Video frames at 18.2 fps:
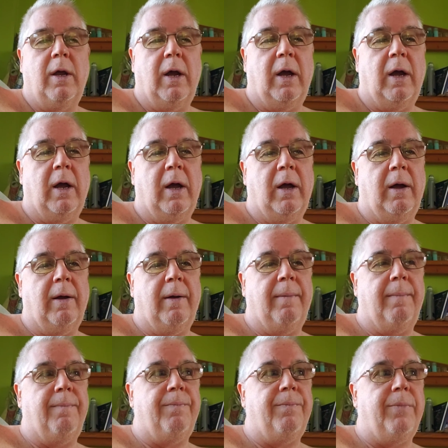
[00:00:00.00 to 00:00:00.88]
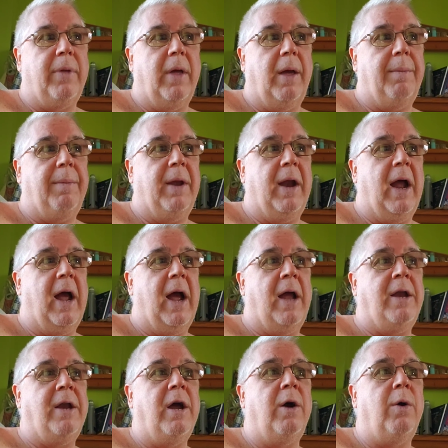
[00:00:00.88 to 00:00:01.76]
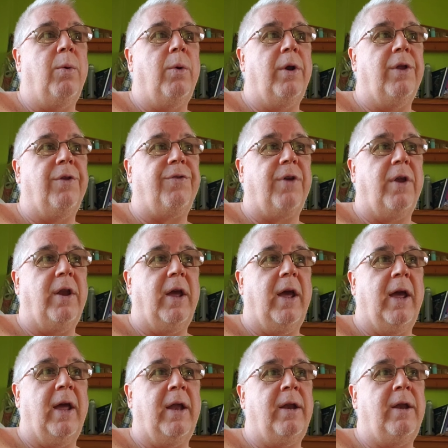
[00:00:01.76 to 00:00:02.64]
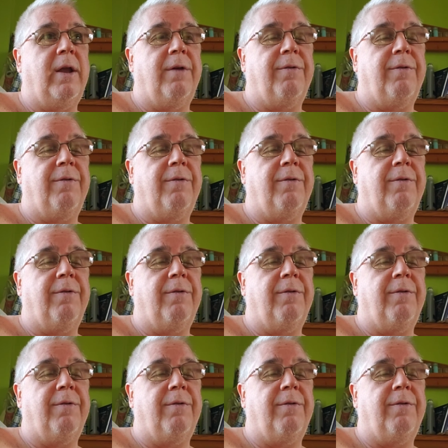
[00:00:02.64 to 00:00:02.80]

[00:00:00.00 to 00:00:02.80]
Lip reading: I mean, I know when it's going to end.